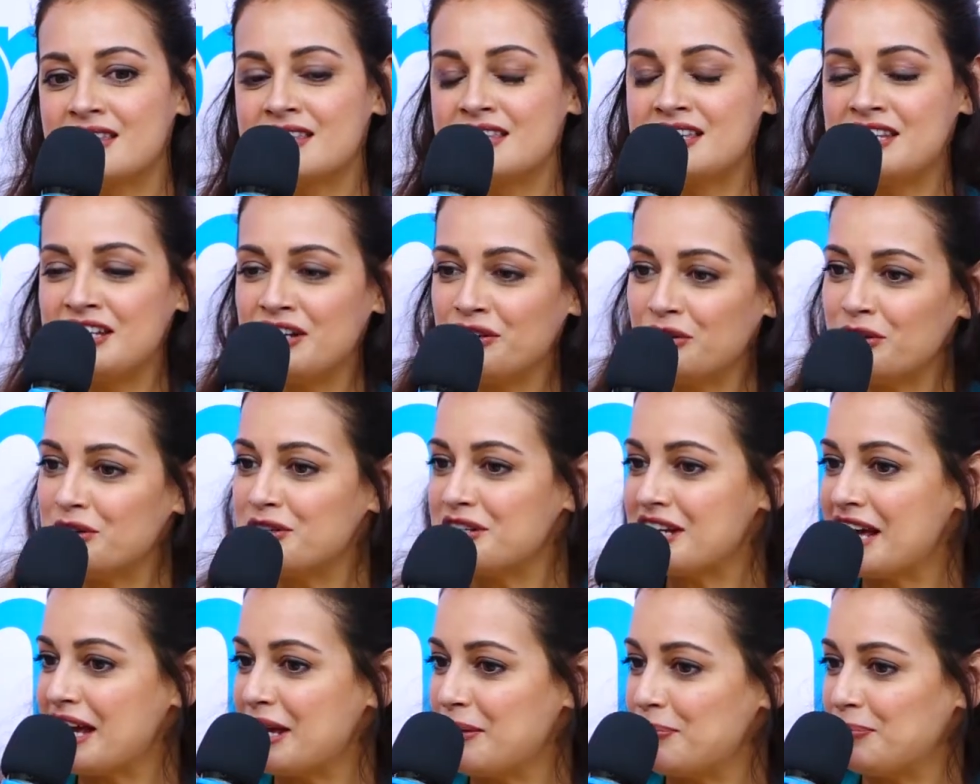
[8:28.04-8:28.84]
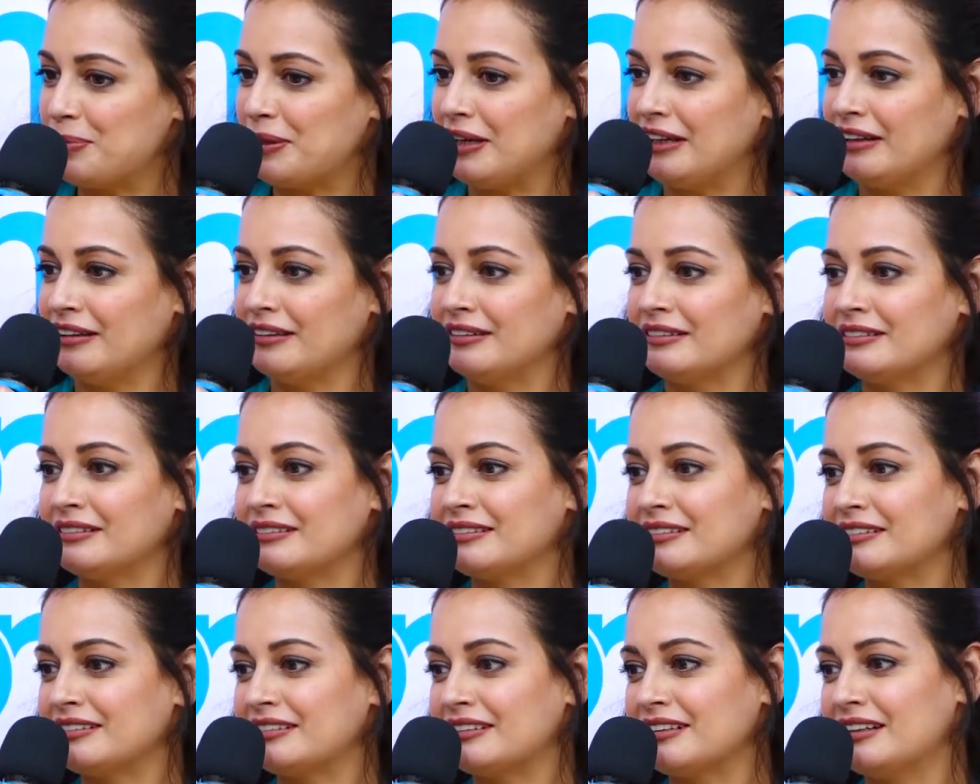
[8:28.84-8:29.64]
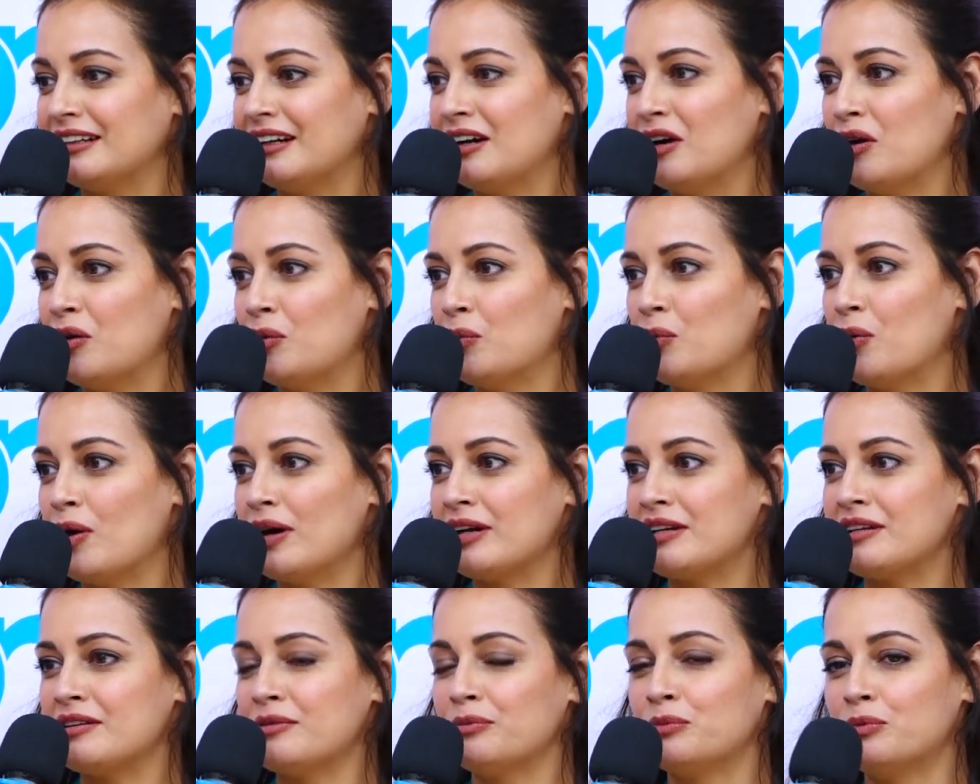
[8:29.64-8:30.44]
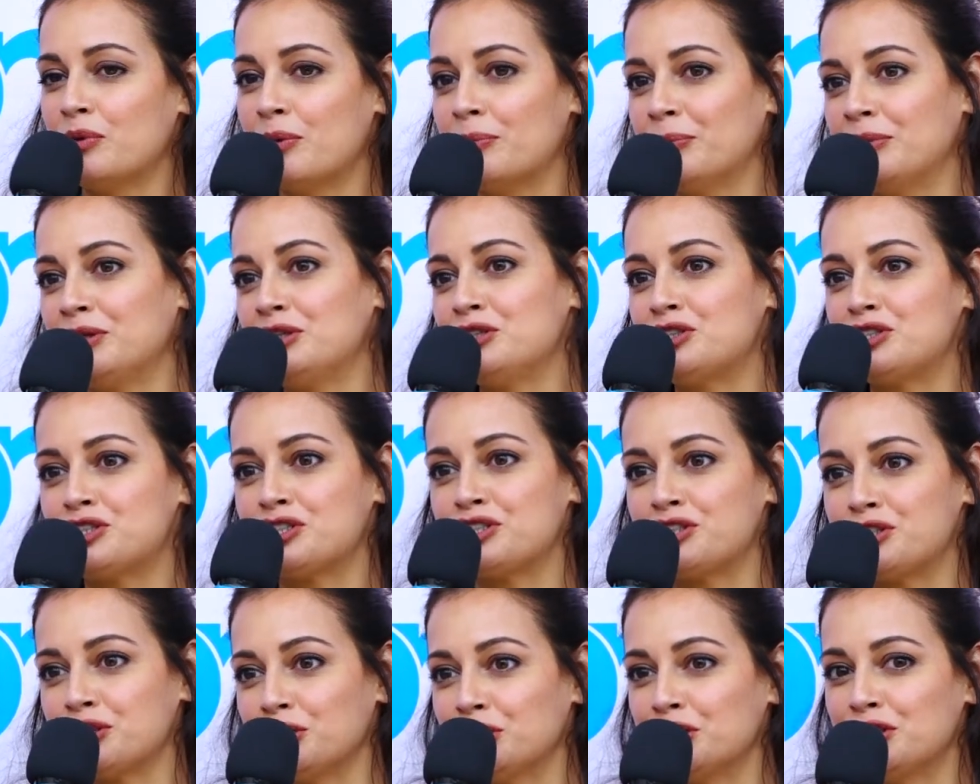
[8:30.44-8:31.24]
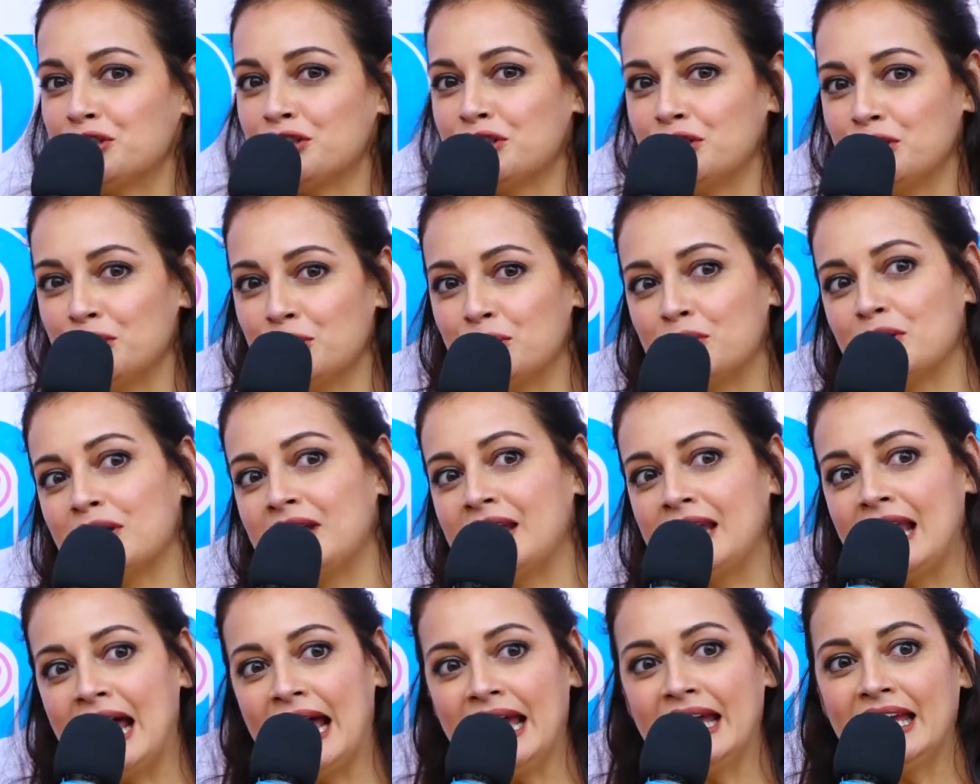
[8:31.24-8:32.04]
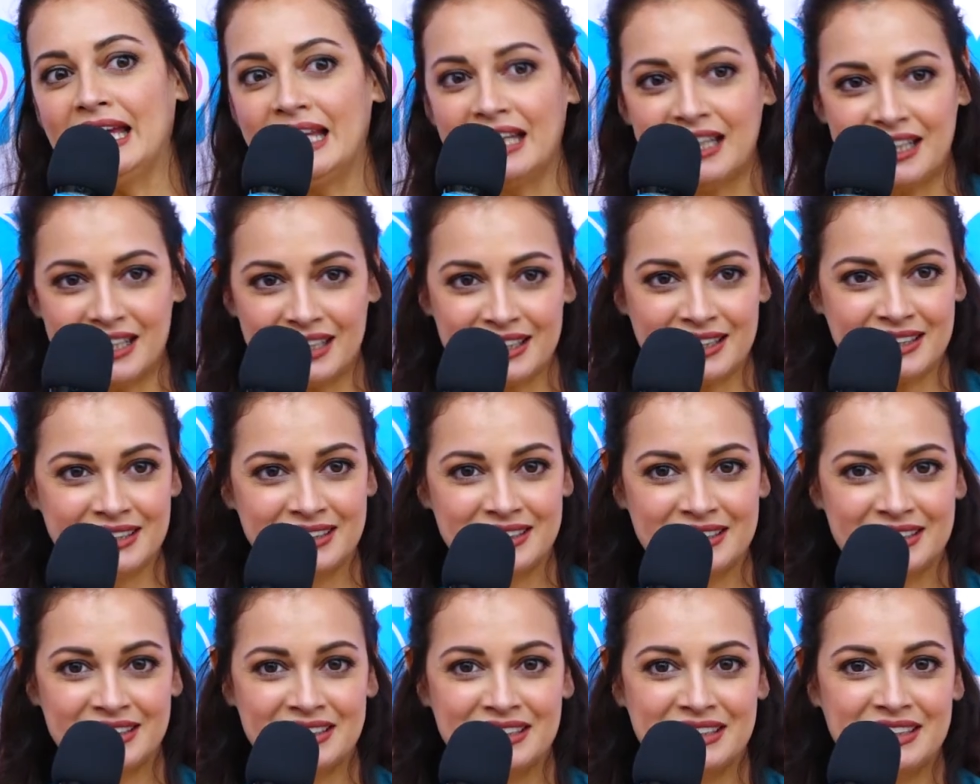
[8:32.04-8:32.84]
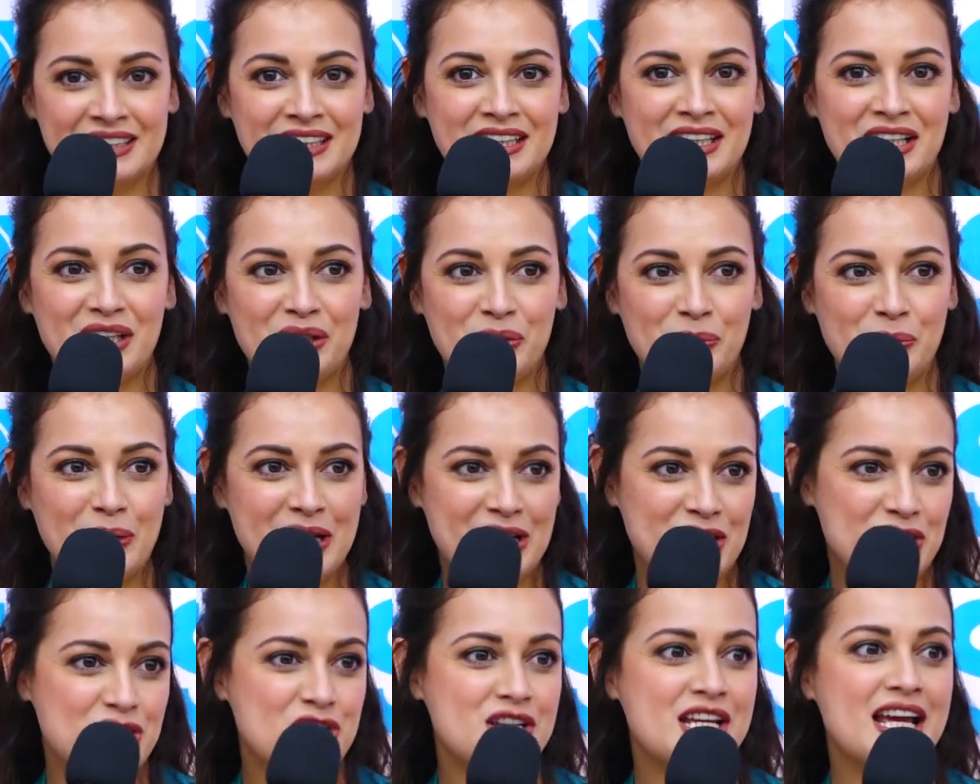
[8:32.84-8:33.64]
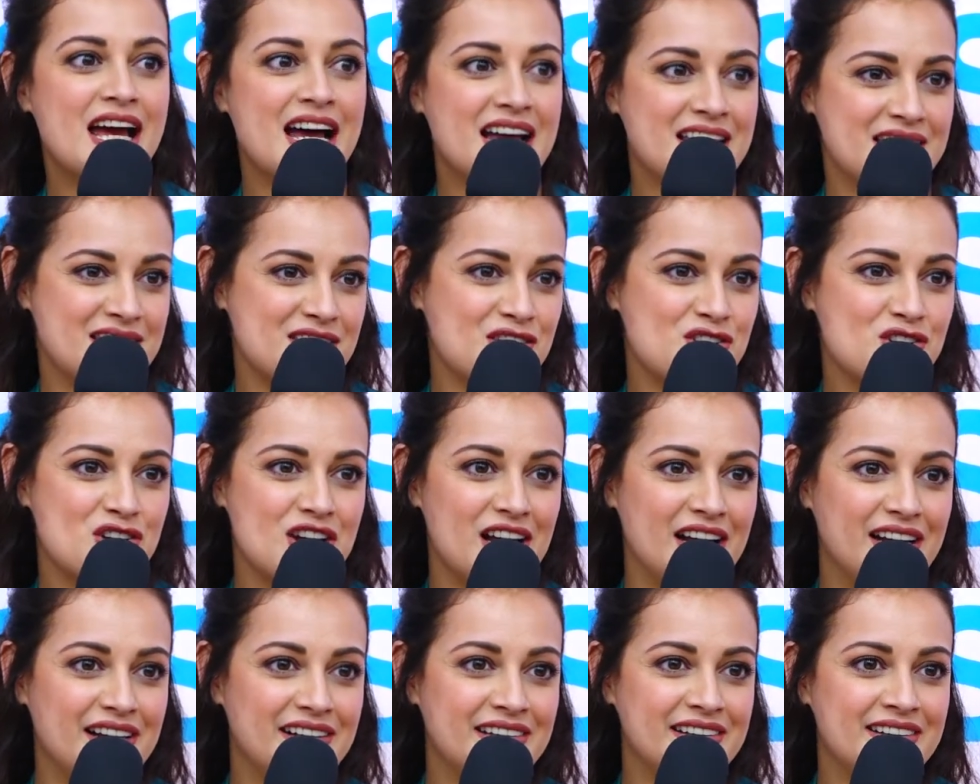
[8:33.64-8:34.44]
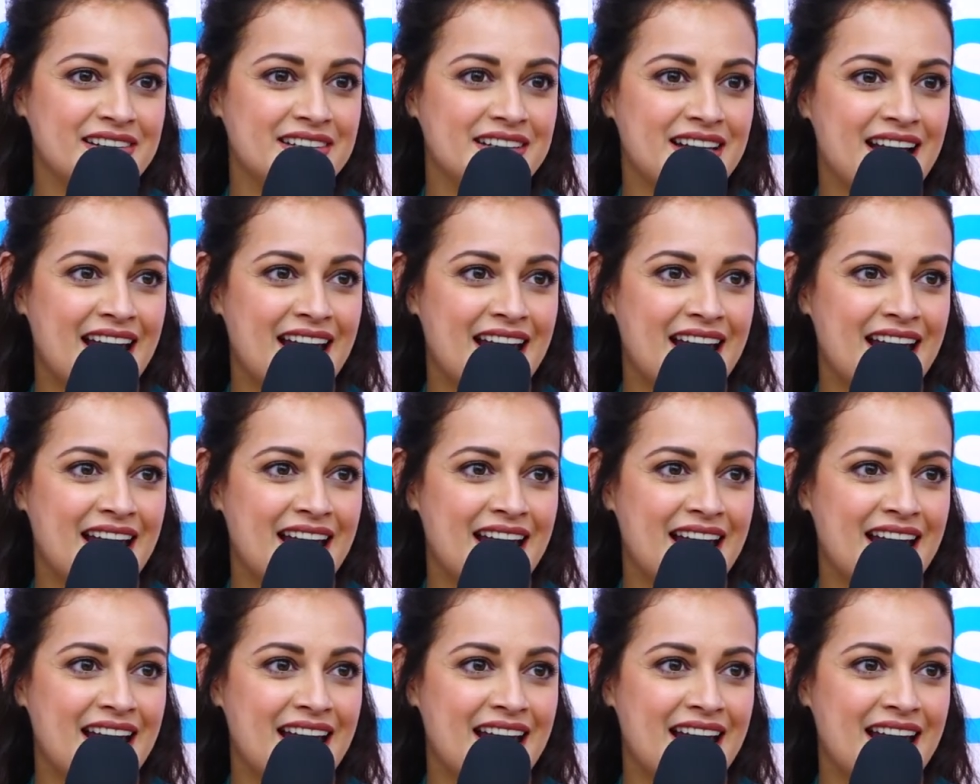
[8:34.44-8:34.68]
stereotyping what a woman should look like when she has a child.